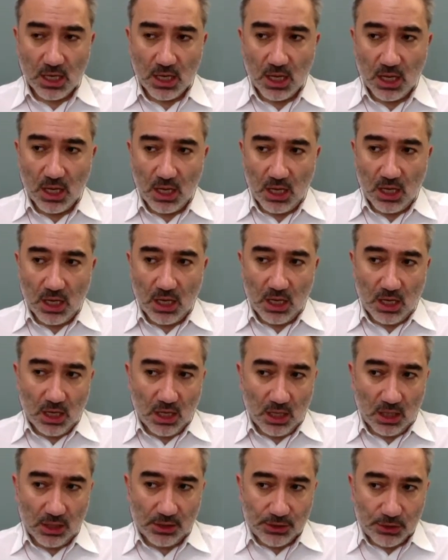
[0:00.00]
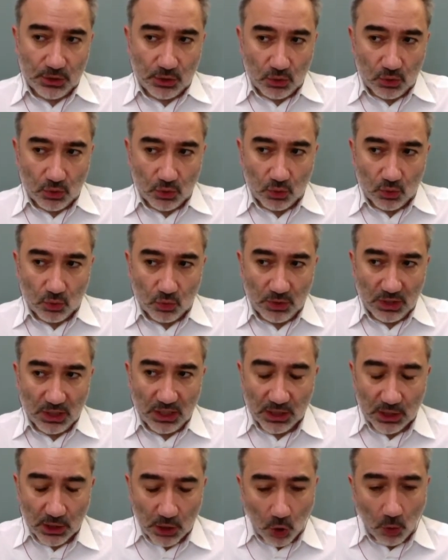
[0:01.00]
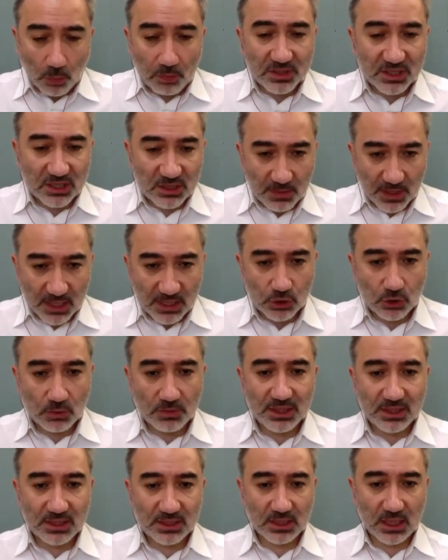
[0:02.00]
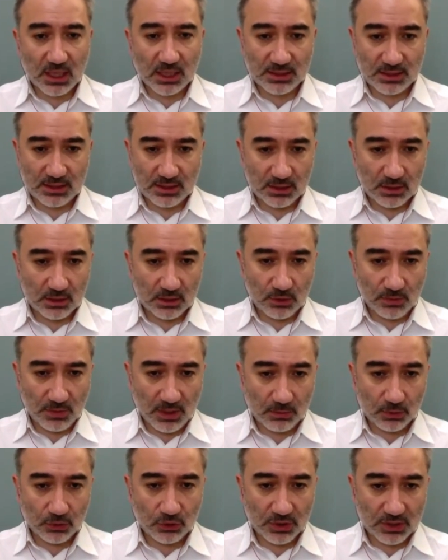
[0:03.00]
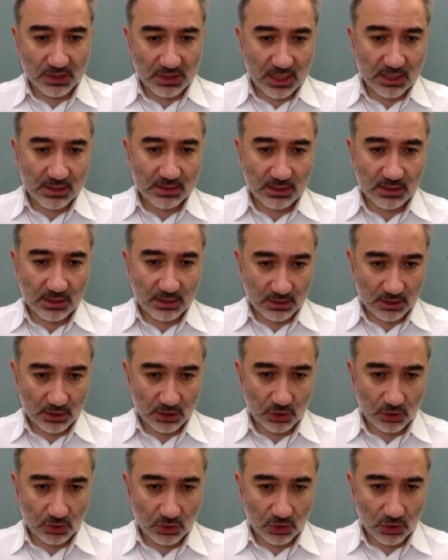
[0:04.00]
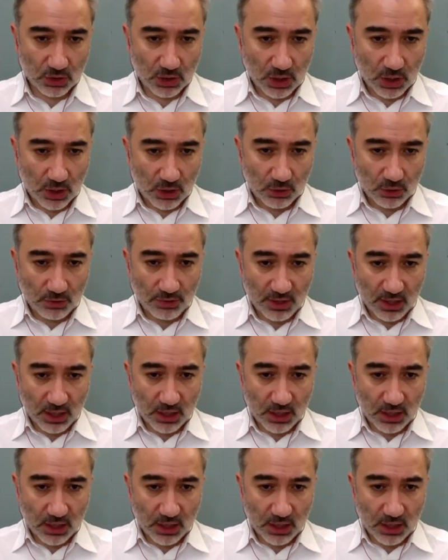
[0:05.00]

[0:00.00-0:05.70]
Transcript: an open space to be discussed, to be able to discuss these issues. You think